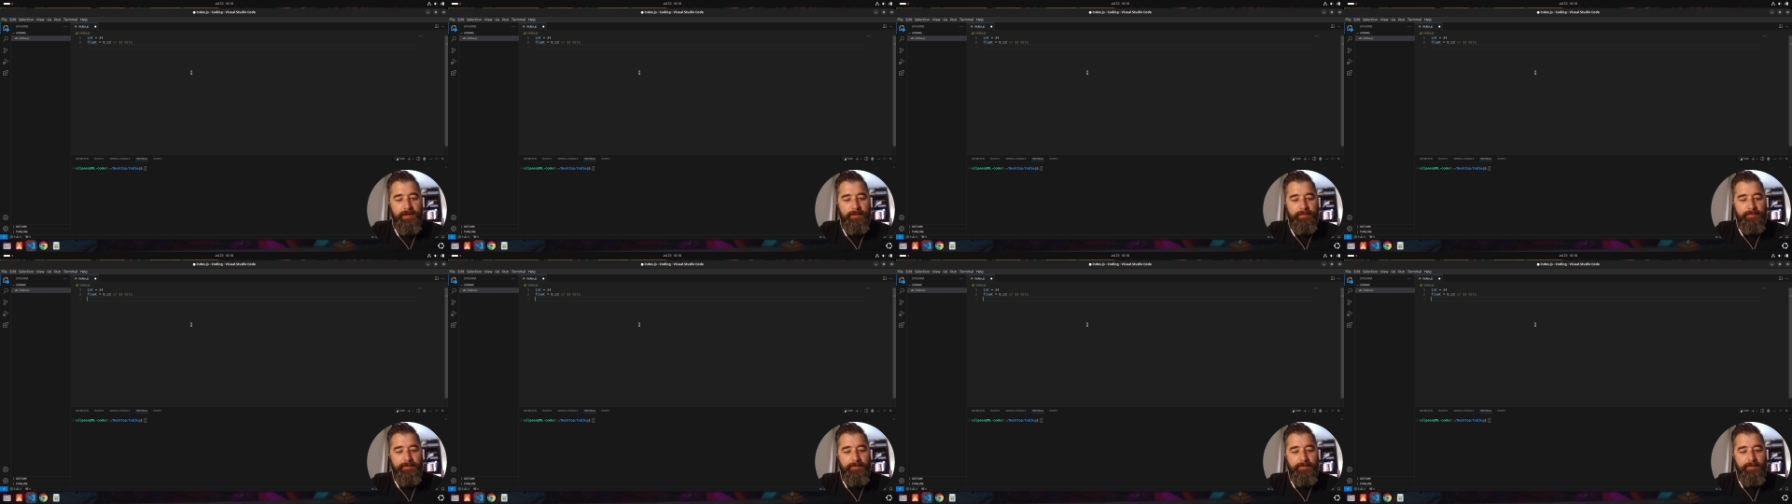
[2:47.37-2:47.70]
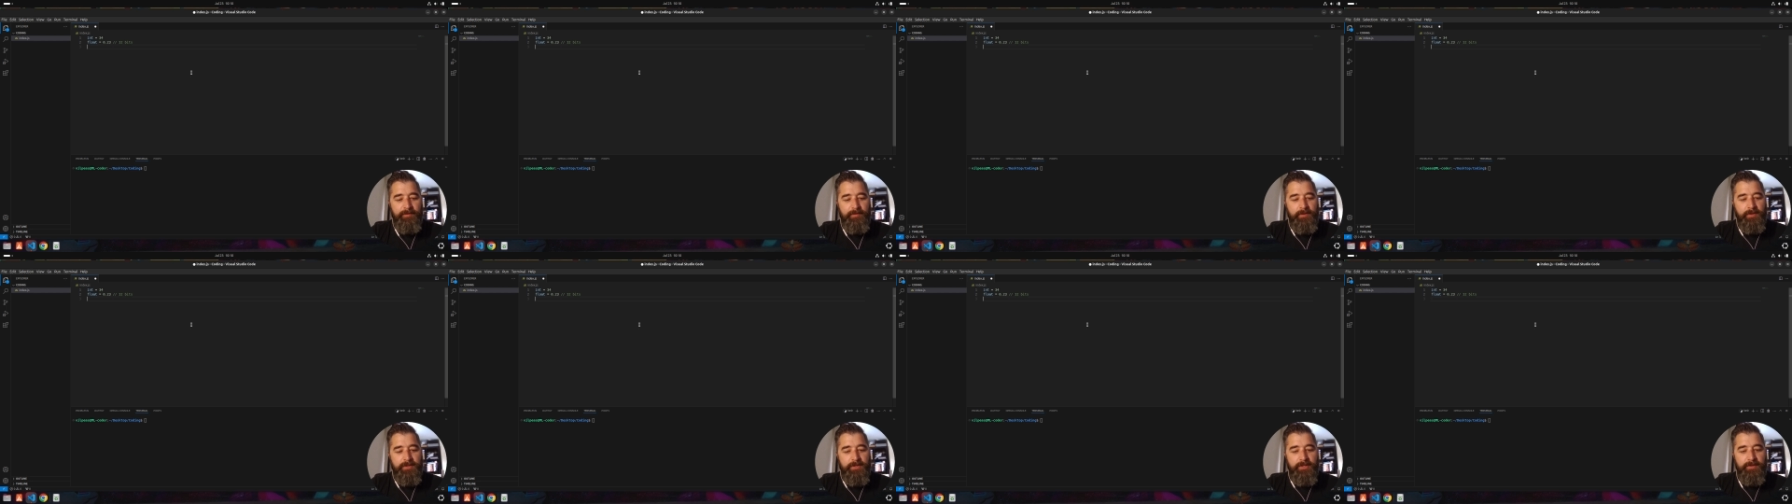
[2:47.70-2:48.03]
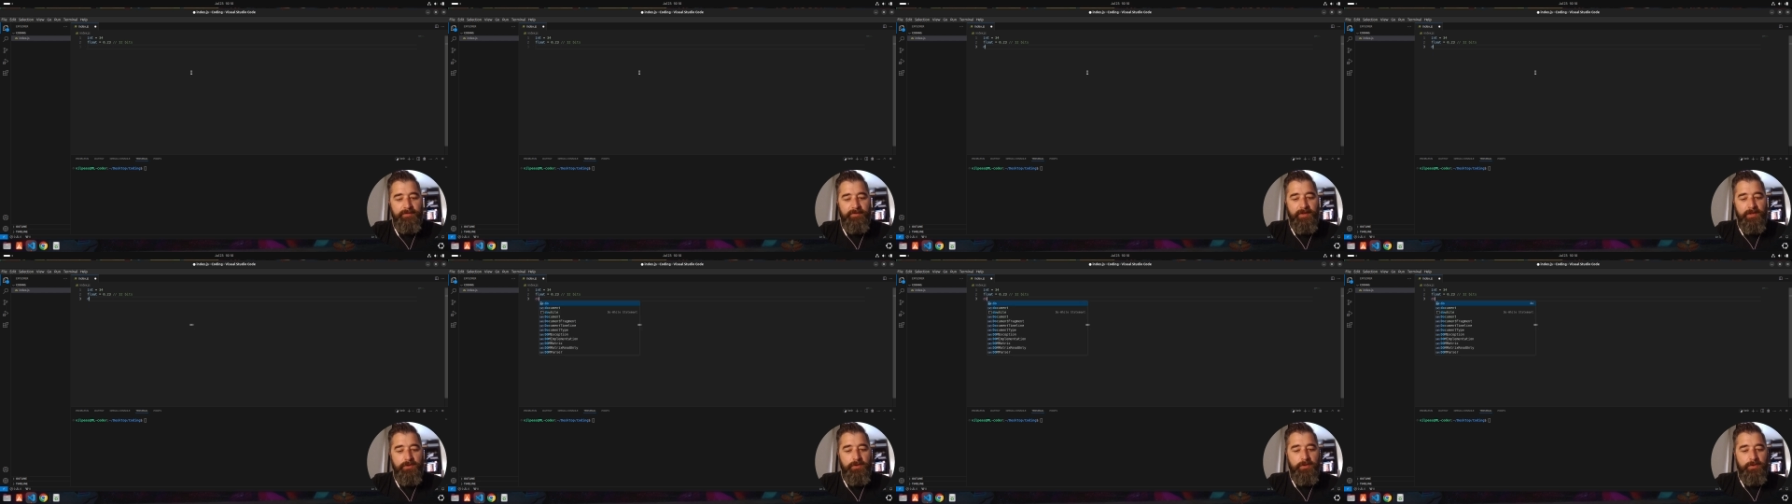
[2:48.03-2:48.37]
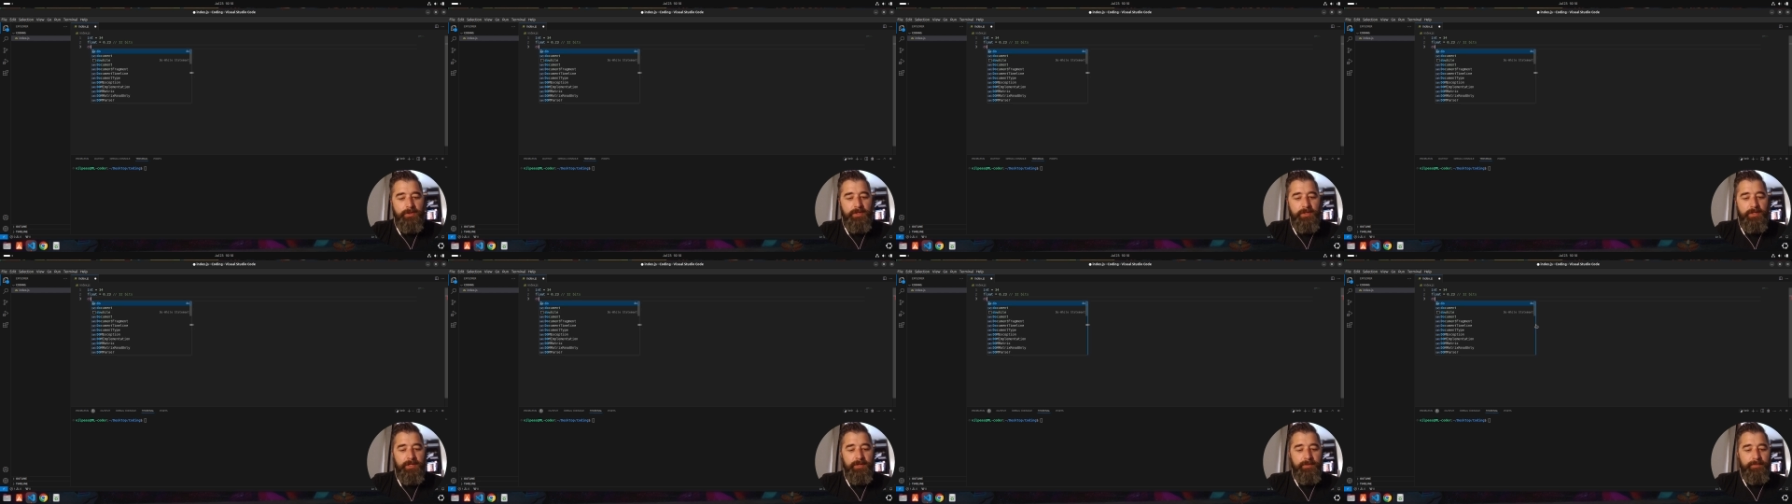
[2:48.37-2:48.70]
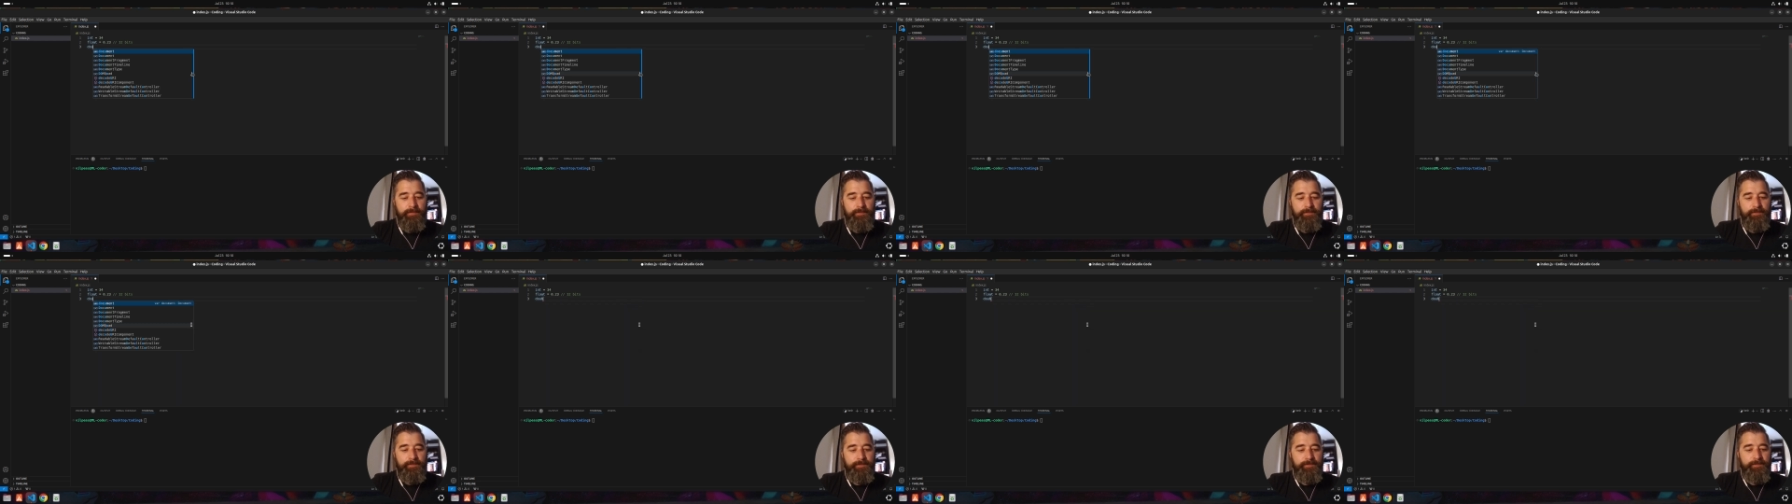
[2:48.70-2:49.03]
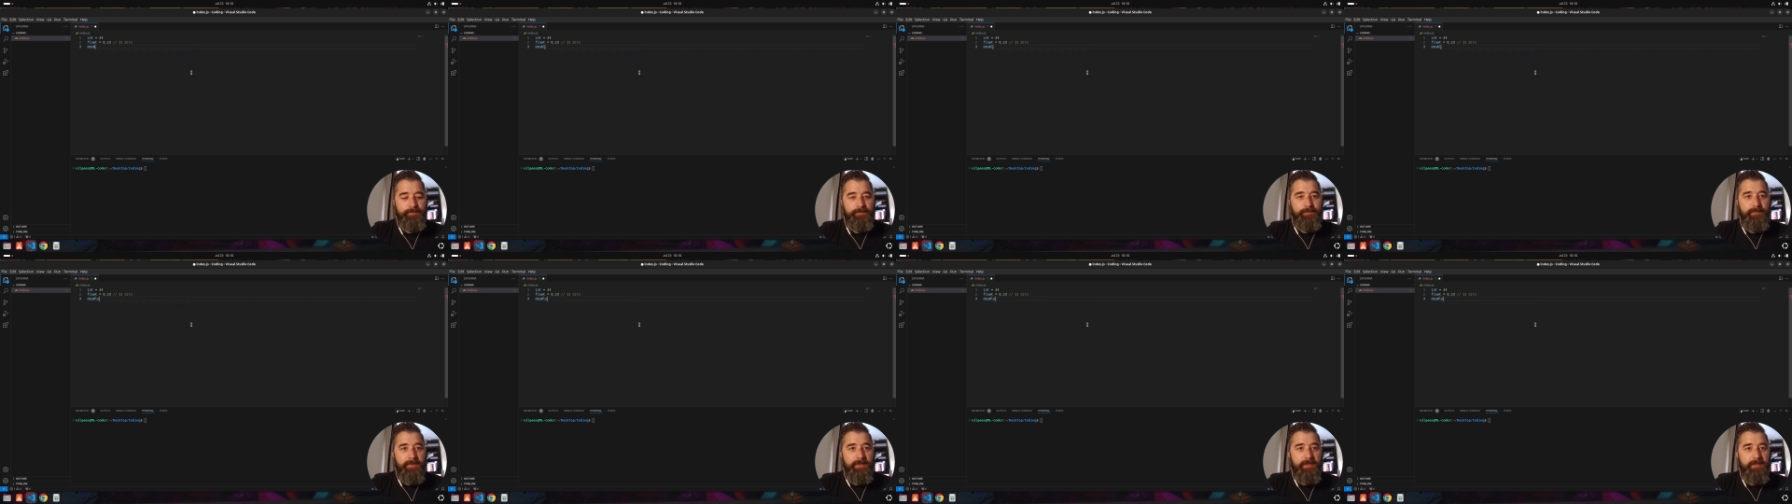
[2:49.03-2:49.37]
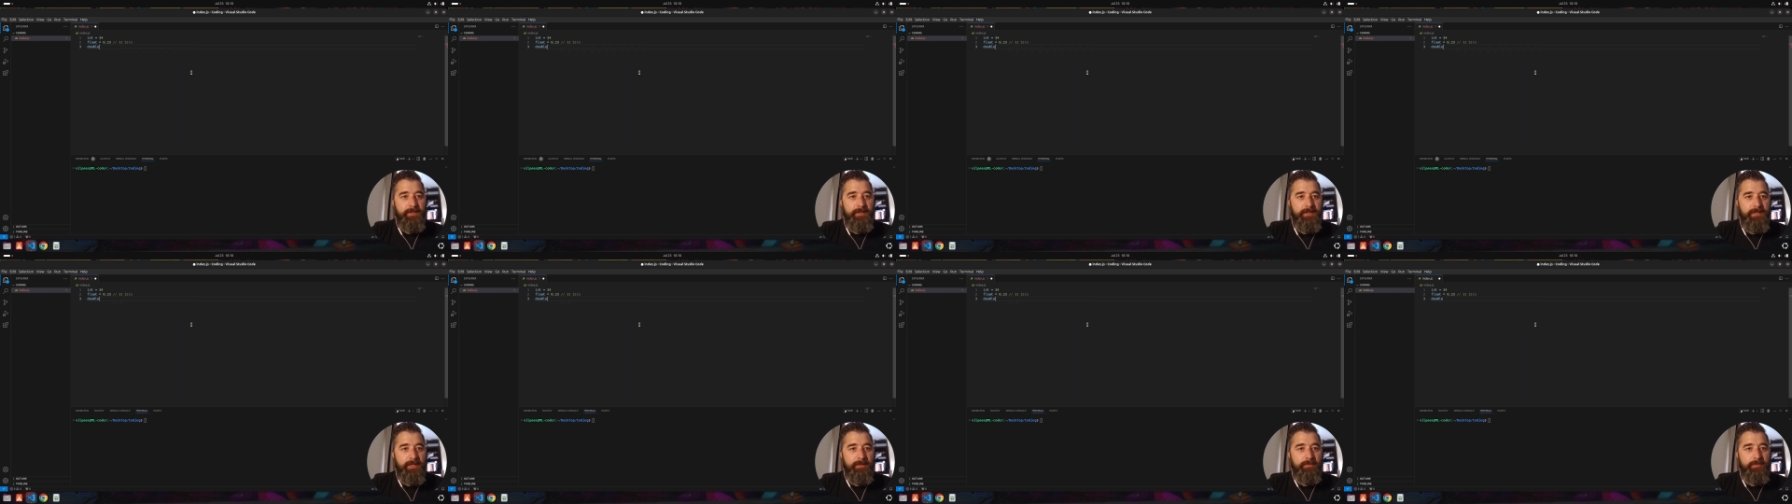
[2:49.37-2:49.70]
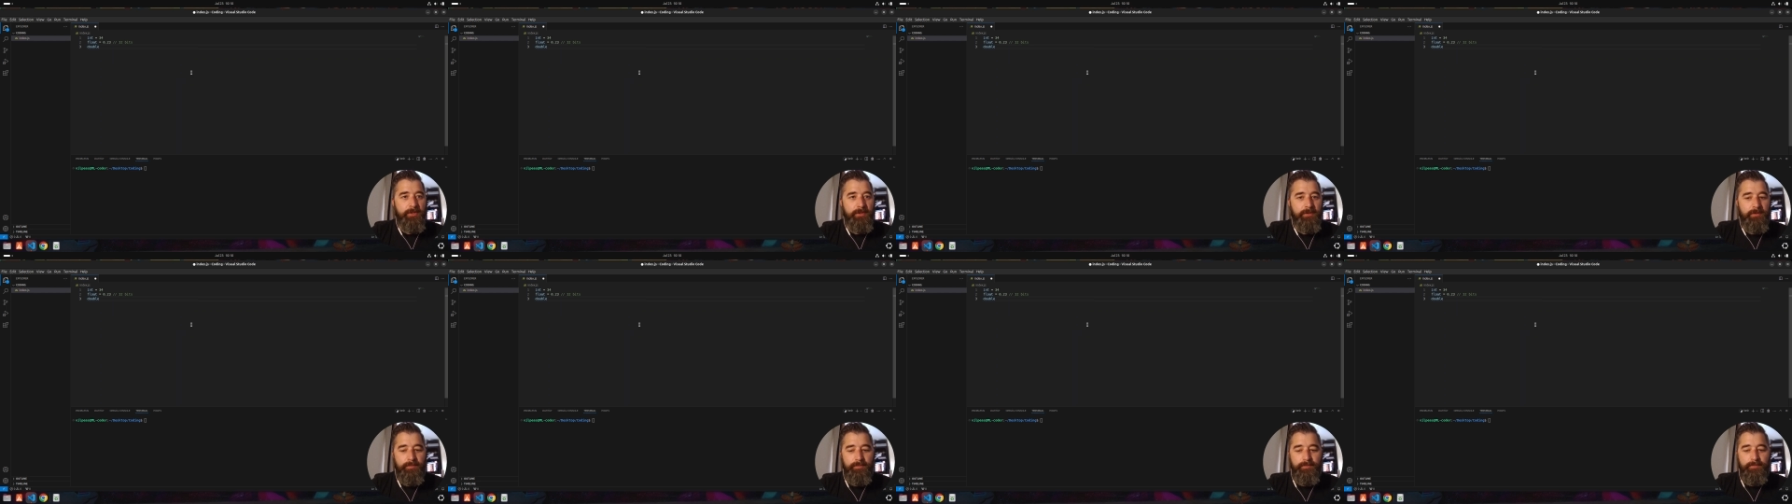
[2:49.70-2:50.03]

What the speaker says: You've got something called a double,